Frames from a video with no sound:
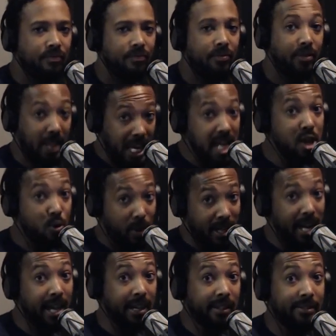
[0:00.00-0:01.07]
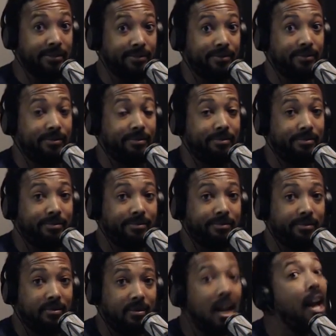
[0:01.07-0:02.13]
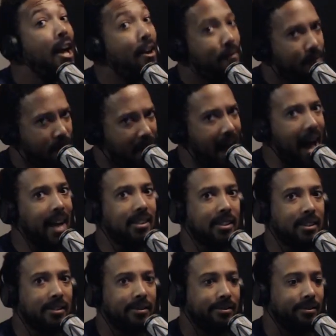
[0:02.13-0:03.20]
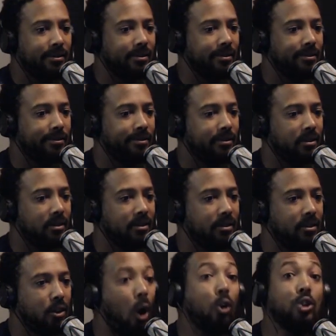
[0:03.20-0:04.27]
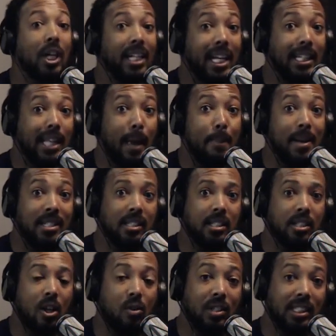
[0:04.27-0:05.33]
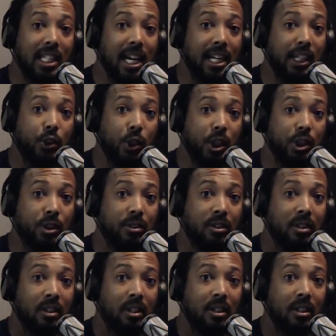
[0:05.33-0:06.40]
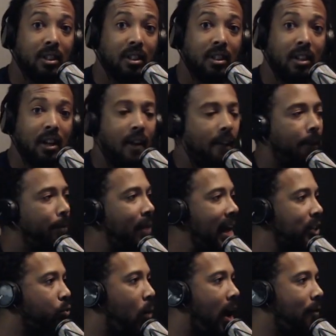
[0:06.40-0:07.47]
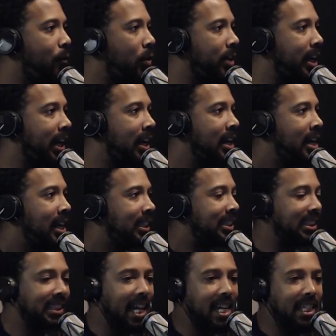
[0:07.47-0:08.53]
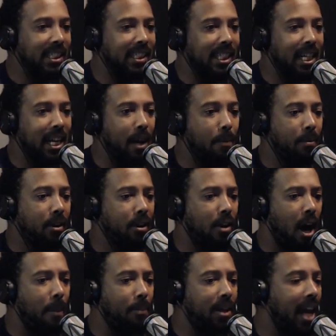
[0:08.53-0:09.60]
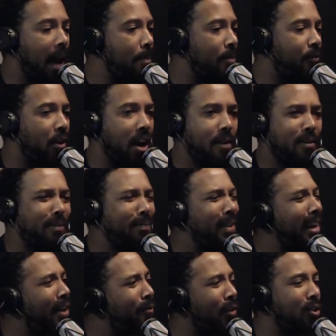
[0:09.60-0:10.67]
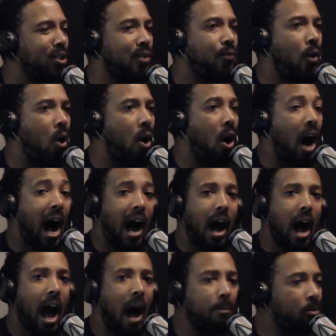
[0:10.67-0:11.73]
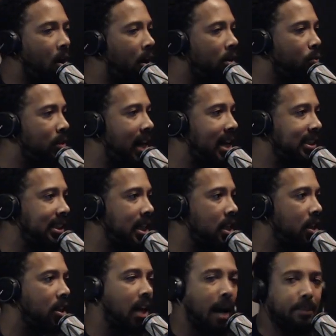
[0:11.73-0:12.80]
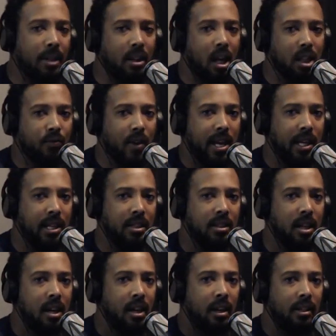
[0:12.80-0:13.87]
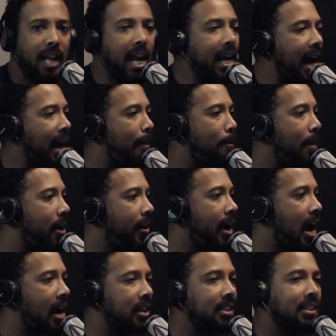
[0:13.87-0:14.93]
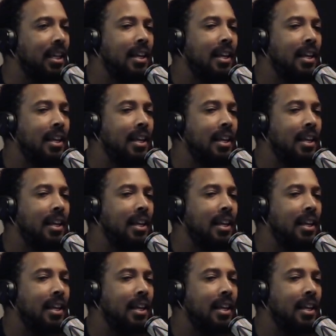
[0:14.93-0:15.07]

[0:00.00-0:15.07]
Then you a nigga. Facts. Go try to get that business loan and see how they treat you. That's why for a nigga to say this shit that I'm caping for every nigga, first of all, I'm calling what I see. Come to Las Vegas. They got Mariana's.